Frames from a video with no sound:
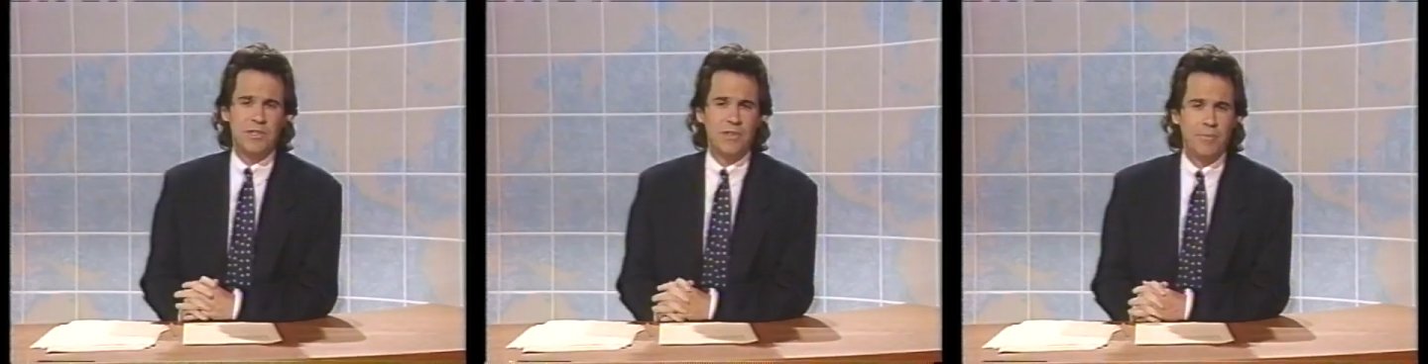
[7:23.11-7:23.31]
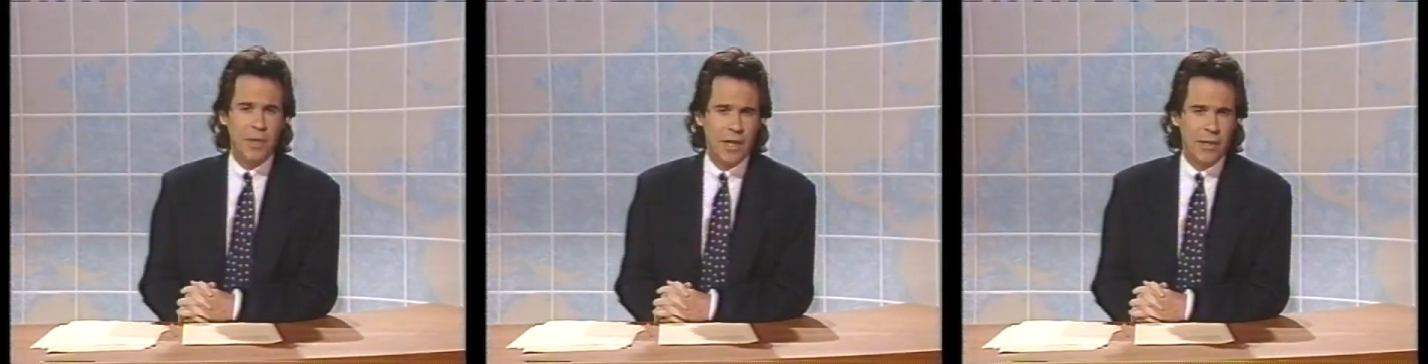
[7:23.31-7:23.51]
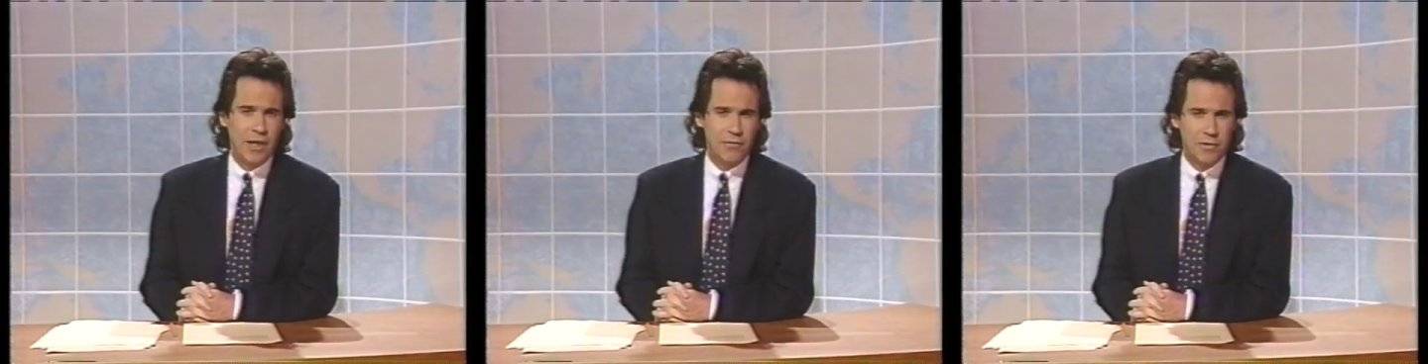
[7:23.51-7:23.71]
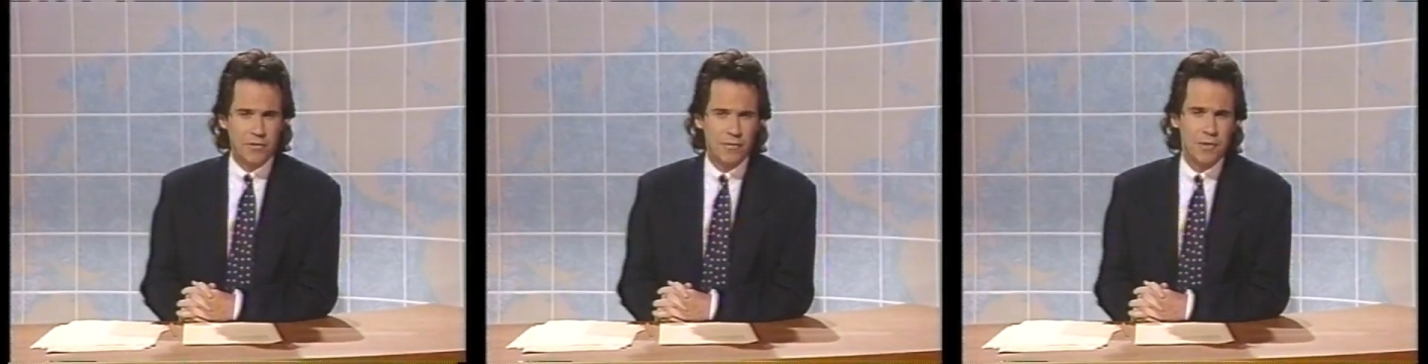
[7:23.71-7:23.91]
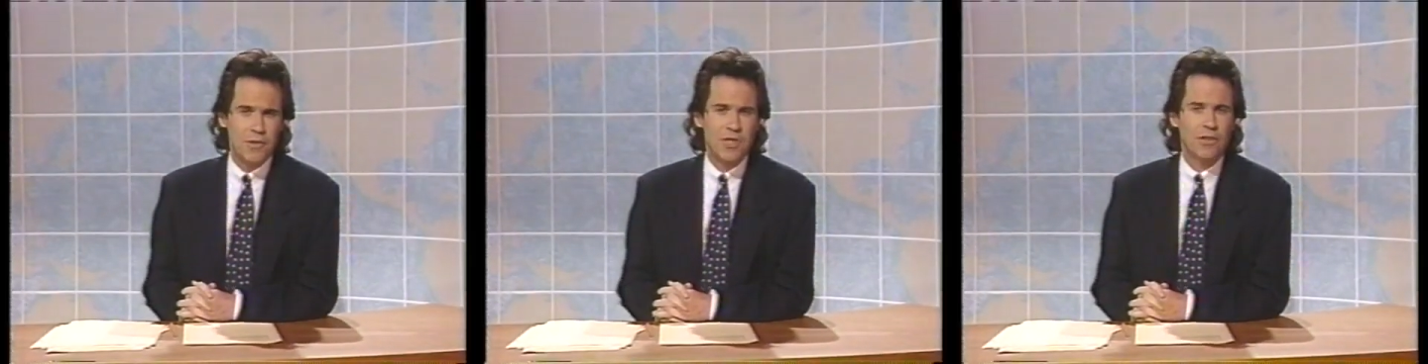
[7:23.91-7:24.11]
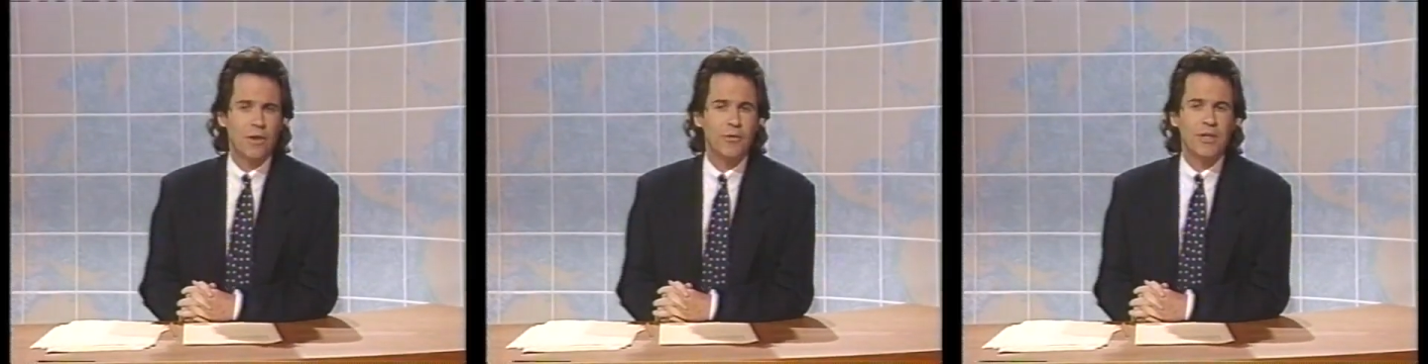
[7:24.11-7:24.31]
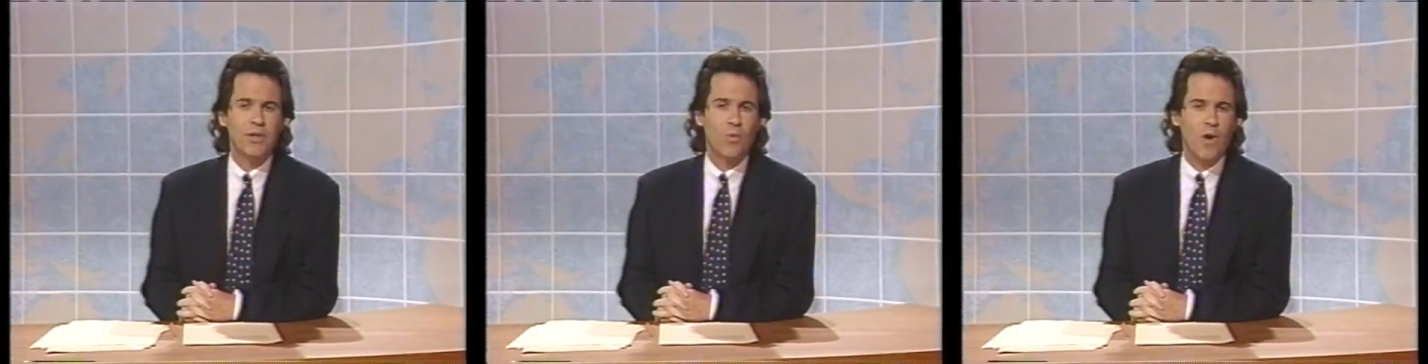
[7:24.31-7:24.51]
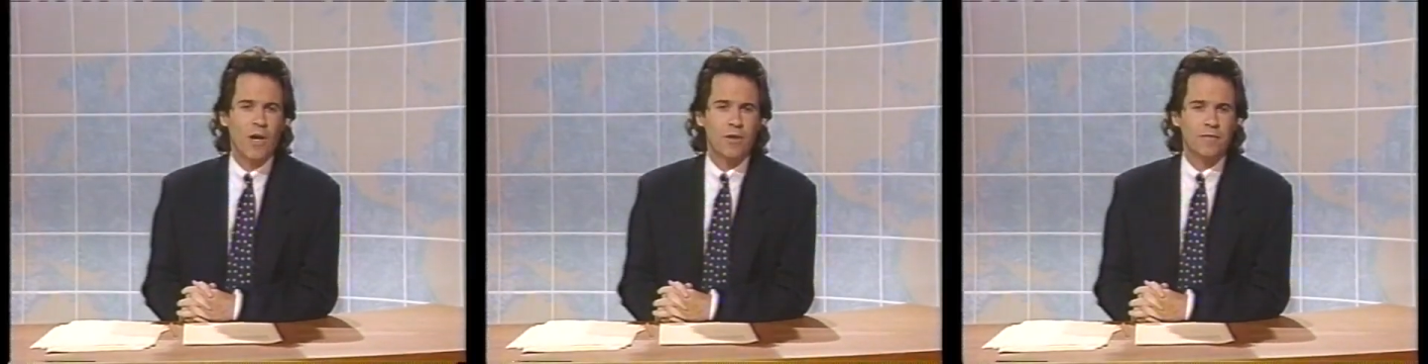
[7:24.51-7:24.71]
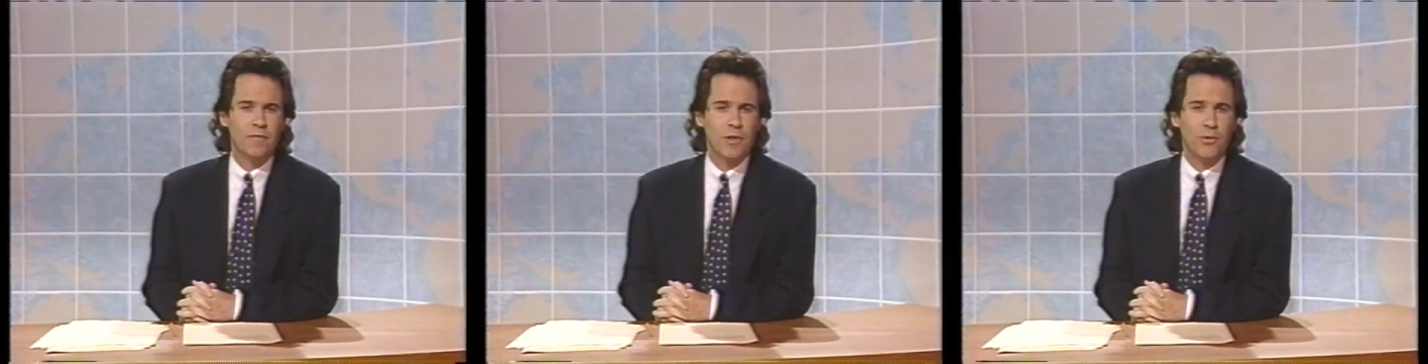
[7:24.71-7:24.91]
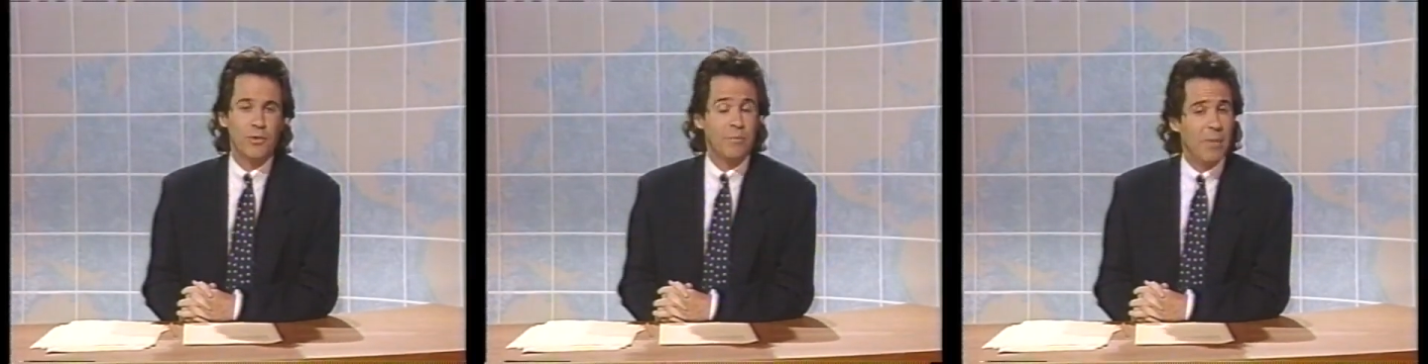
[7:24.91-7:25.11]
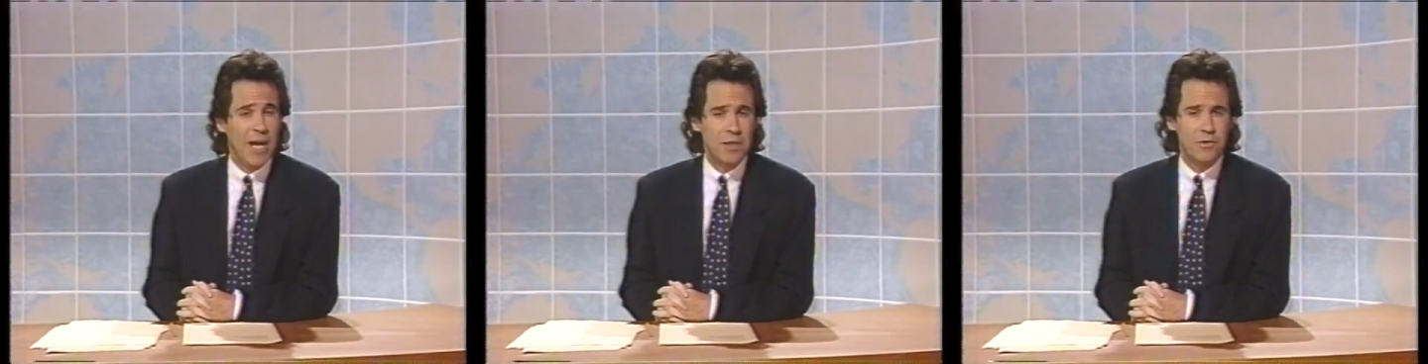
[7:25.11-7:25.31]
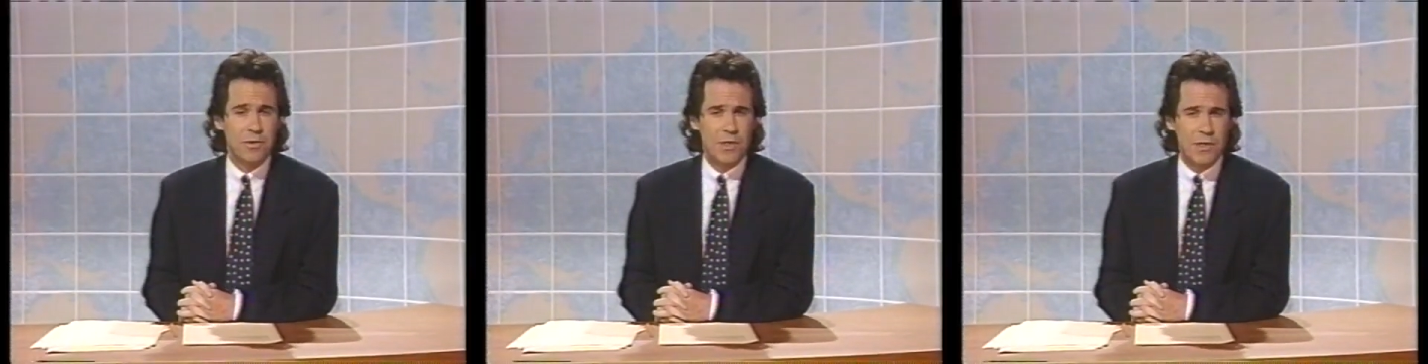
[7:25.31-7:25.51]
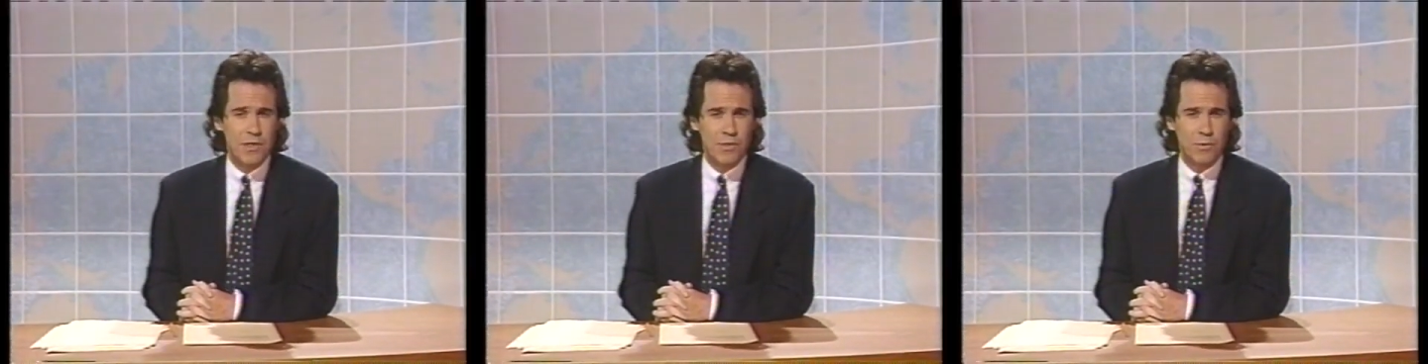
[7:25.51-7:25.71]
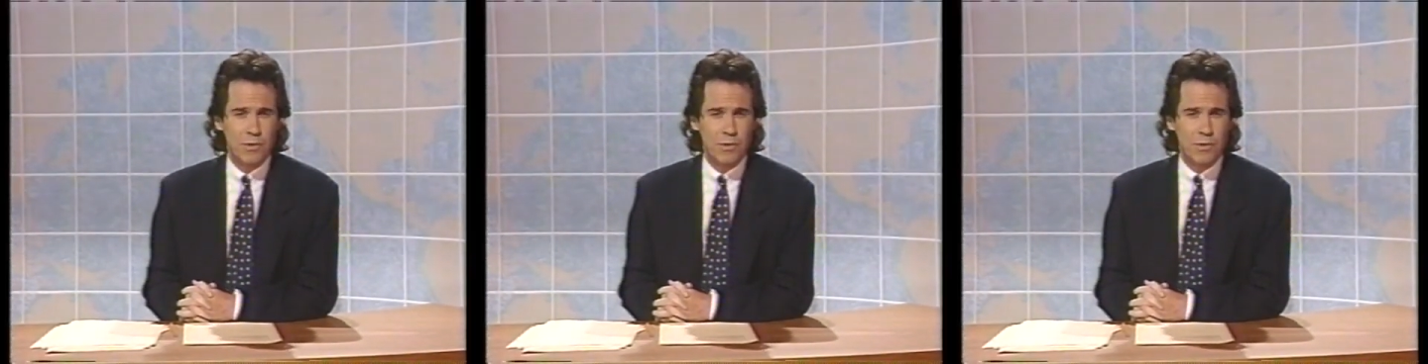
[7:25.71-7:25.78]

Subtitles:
cement after first slowing the water flow with mattresses,